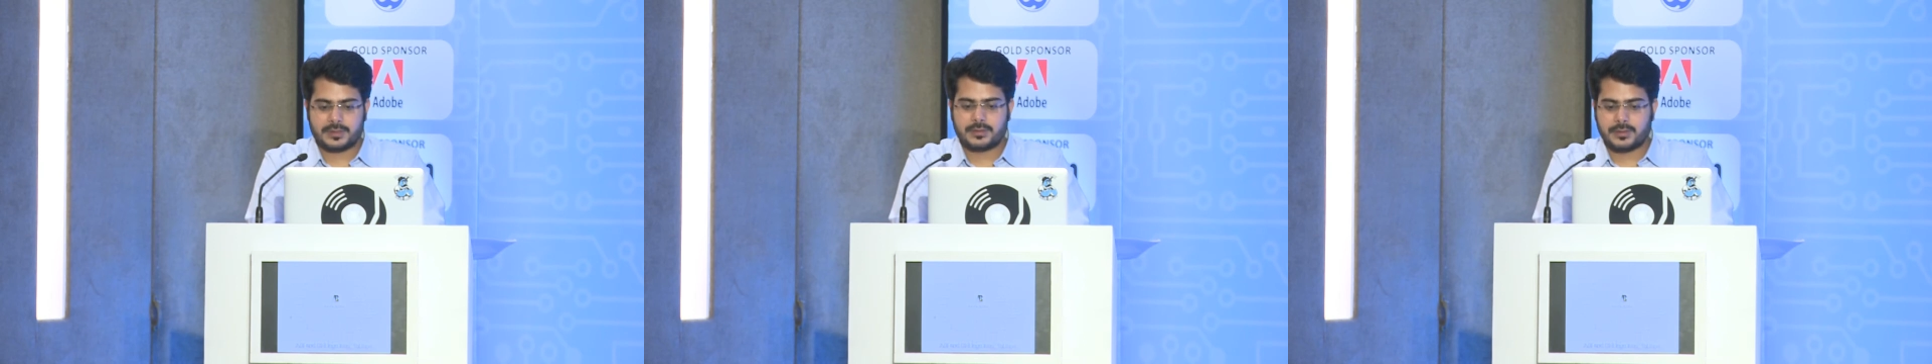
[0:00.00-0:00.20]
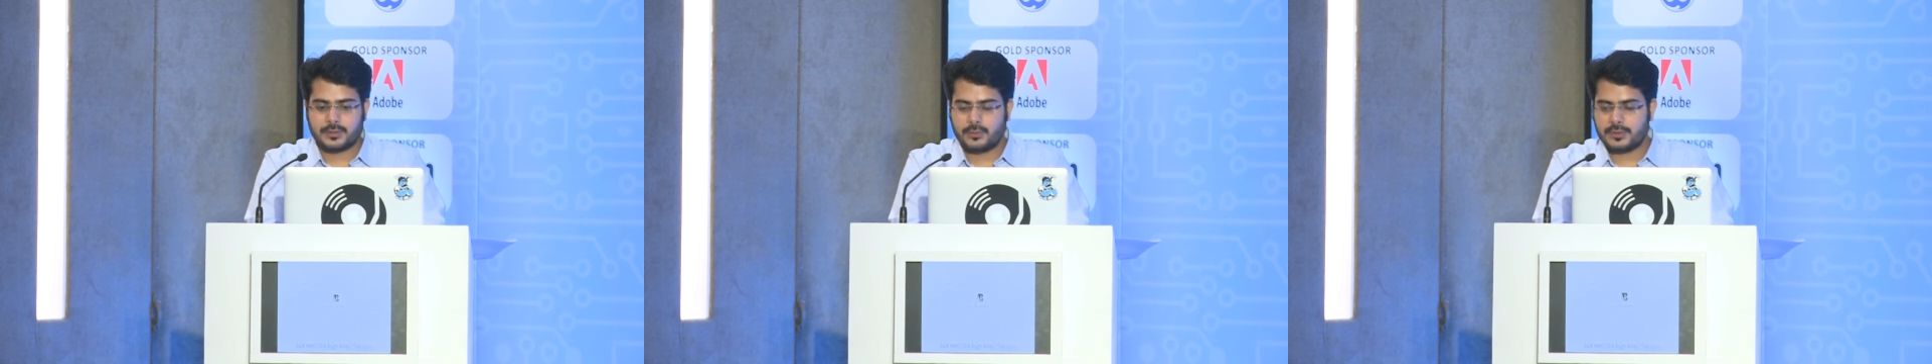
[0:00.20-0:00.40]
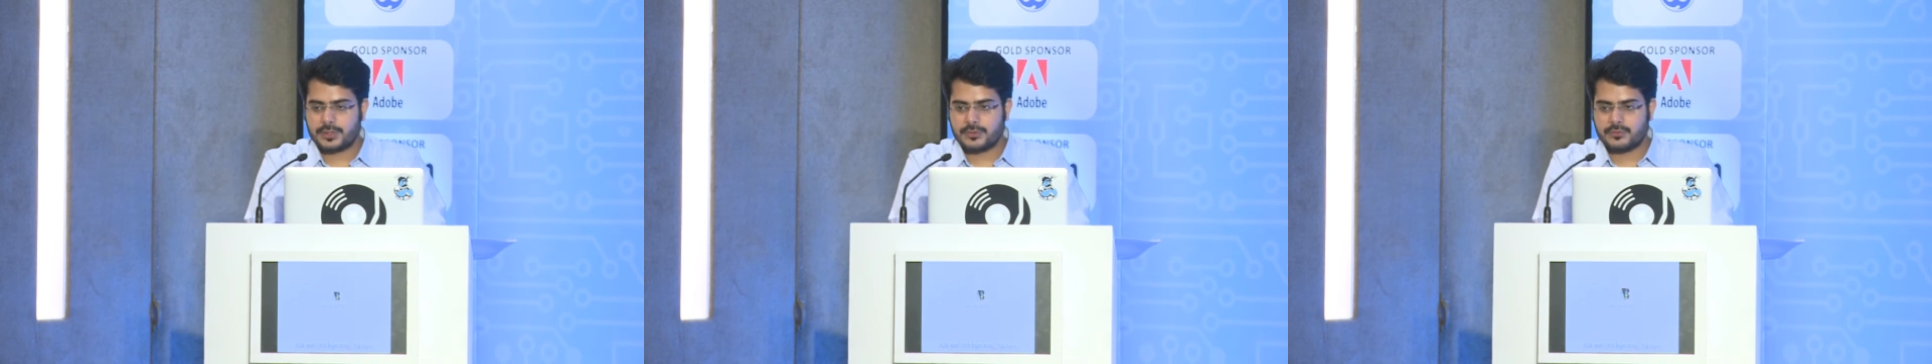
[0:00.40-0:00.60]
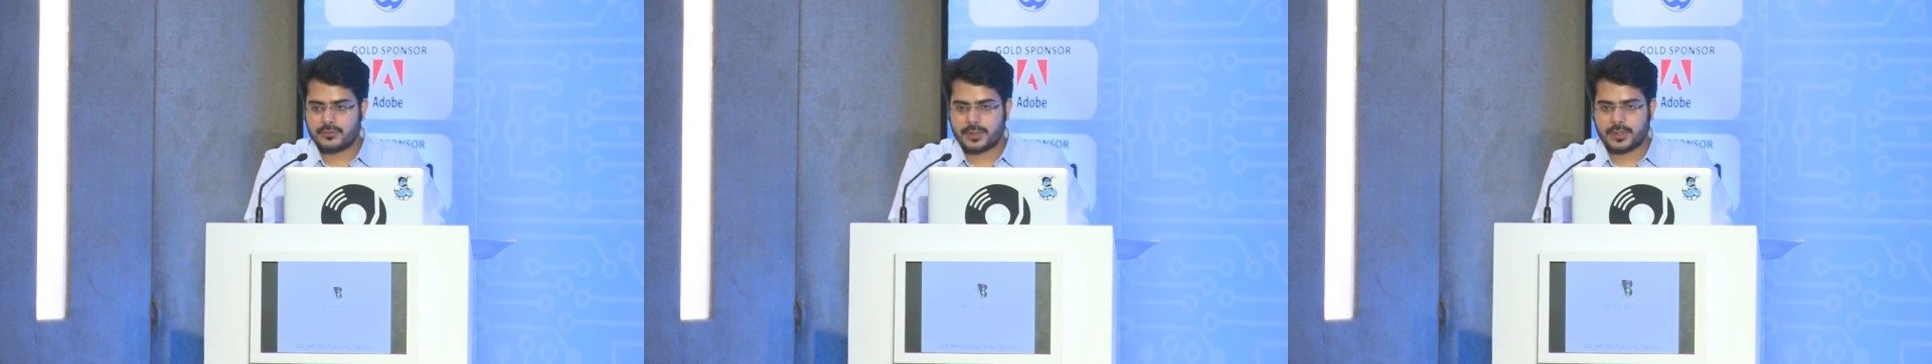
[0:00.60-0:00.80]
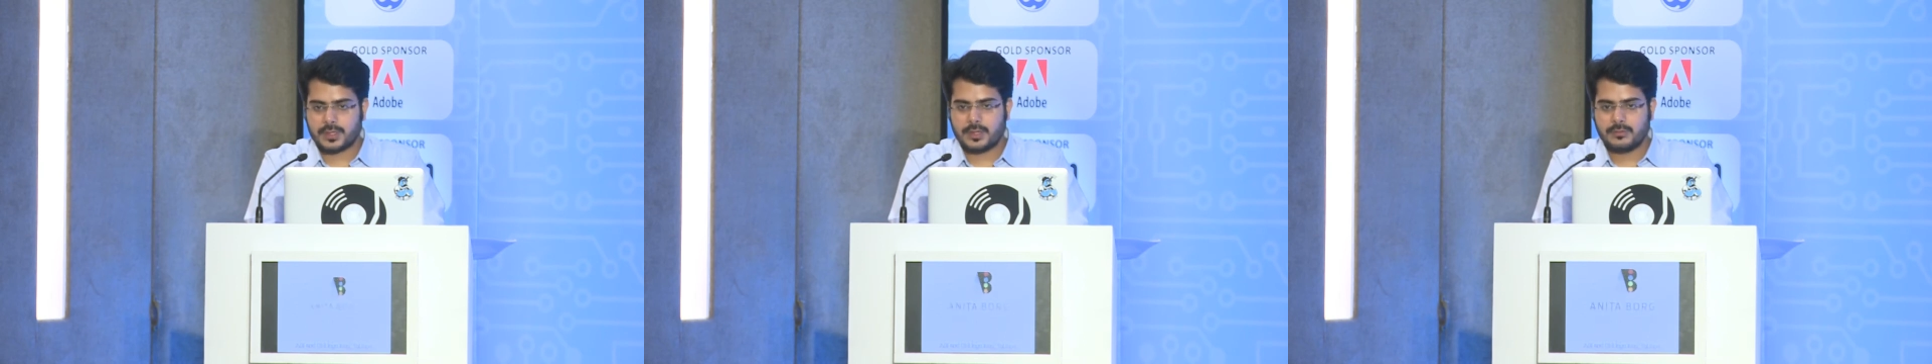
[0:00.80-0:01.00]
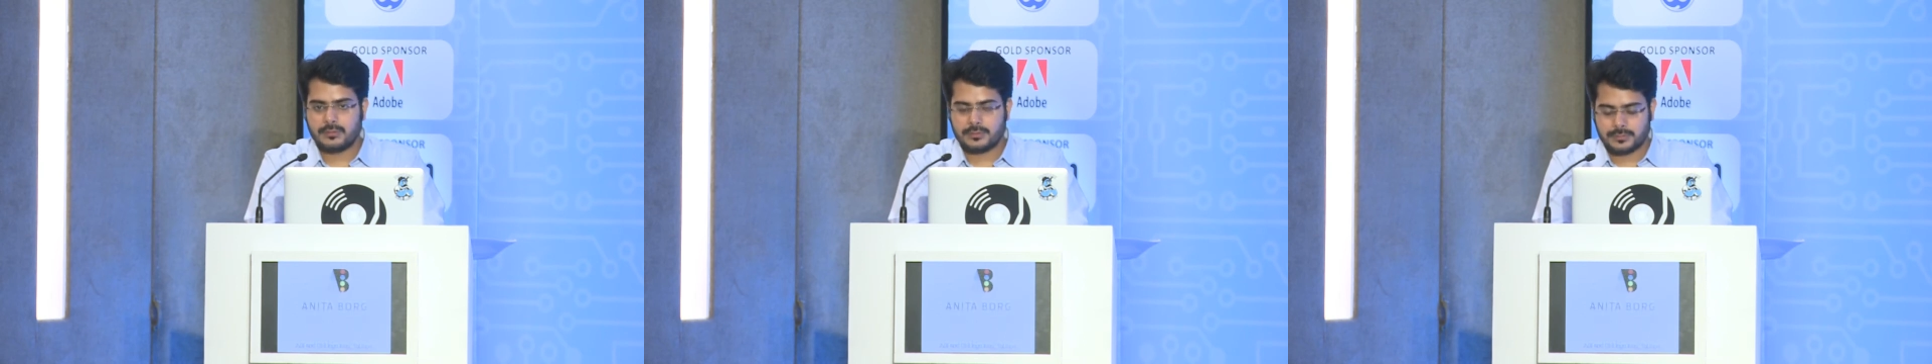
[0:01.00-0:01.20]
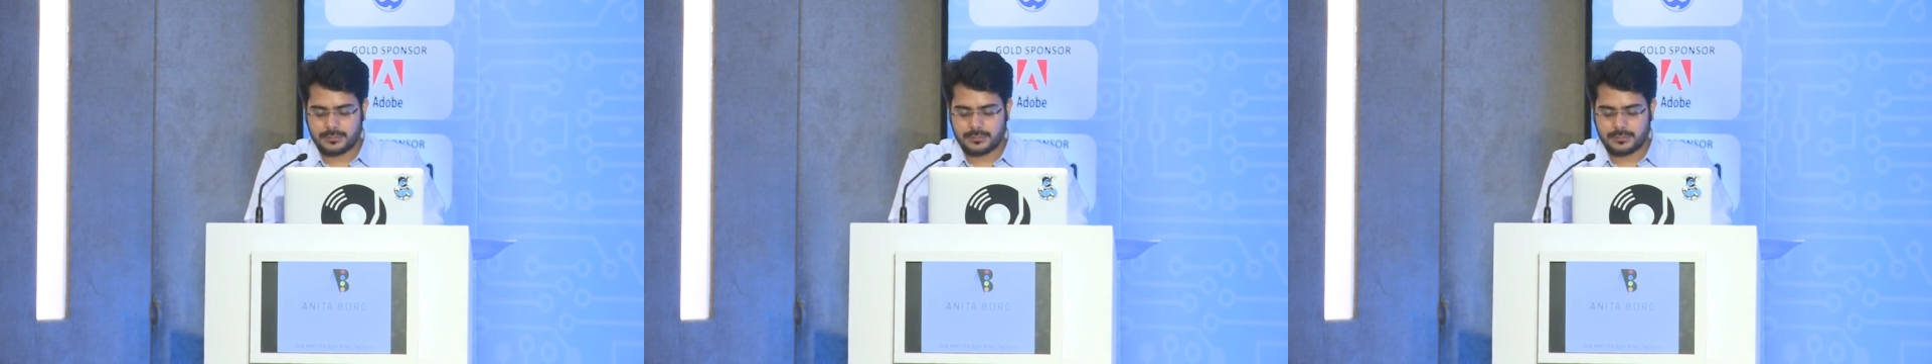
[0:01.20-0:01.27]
the root user now,